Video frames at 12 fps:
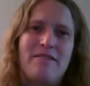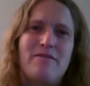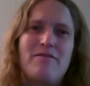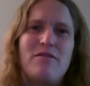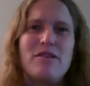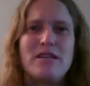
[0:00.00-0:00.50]

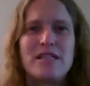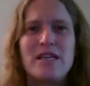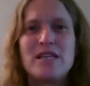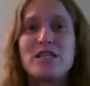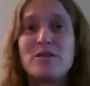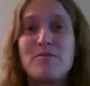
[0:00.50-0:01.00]
Focus
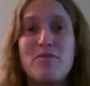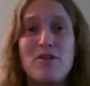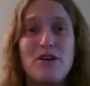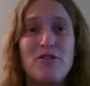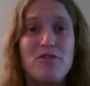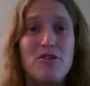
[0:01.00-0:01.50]
on the
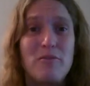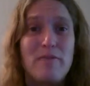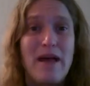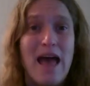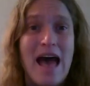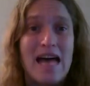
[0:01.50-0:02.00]
support group
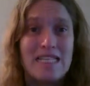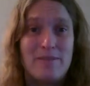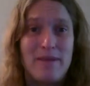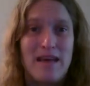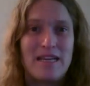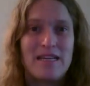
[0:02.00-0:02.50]

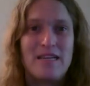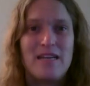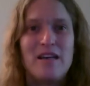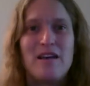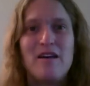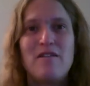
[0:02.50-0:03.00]
aspect.
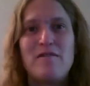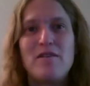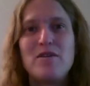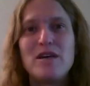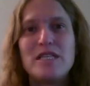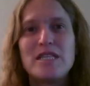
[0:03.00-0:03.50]

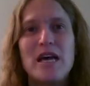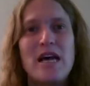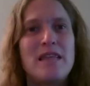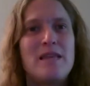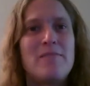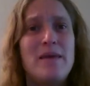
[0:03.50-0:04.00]
Focus
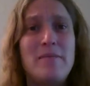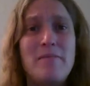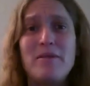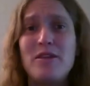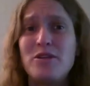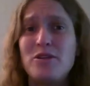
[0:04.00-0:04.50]
on the
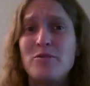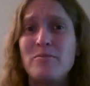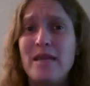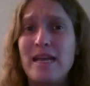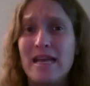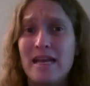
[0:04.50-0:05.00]
people that you're
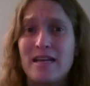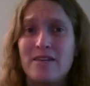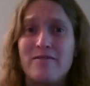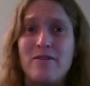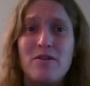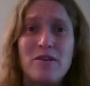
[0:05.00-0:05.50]
meeting.
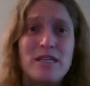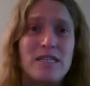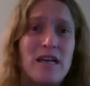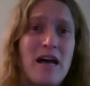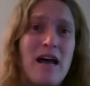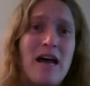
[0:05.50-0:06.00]
Focus
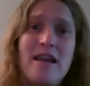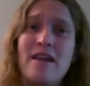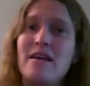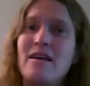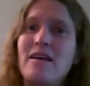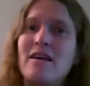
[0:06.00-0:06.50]
on
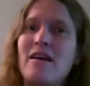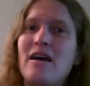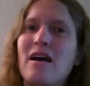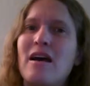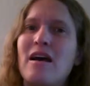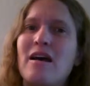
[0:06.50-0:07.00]

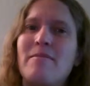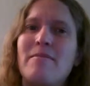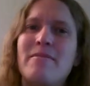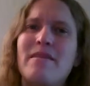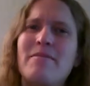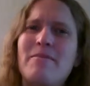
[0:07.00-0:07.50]

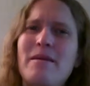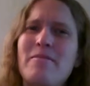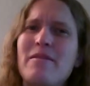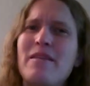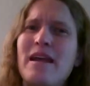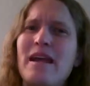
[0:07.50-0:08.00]
the
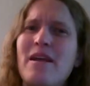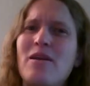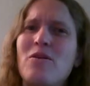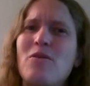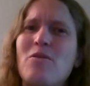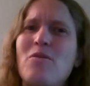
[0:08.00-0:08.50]
people there
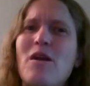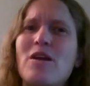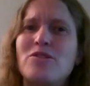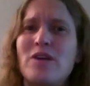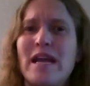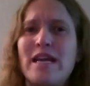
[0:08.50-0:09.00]
who are
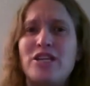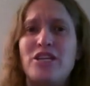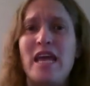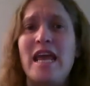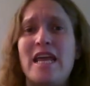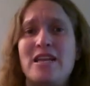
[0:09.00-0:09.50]
trying to
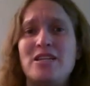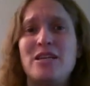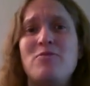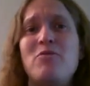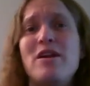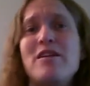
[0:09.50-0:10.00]
change,
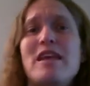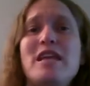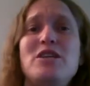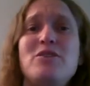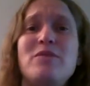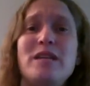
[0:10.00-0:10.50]
and what are they
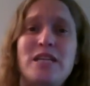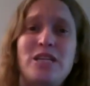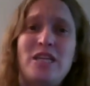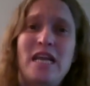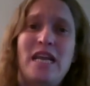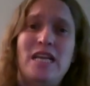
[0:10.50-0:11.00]
doing to
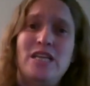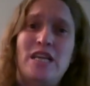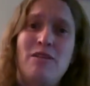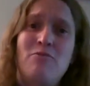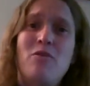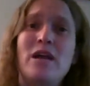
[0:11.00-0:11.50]
change,
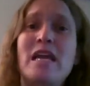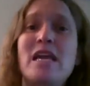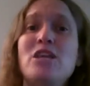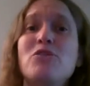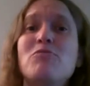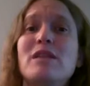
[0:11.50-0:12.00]
and what
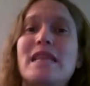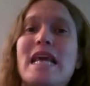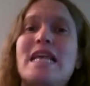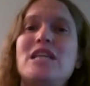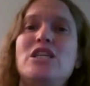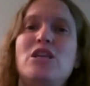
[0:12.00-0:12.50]
can you
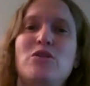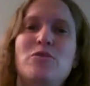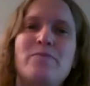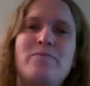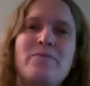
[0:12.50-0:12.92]
relate to.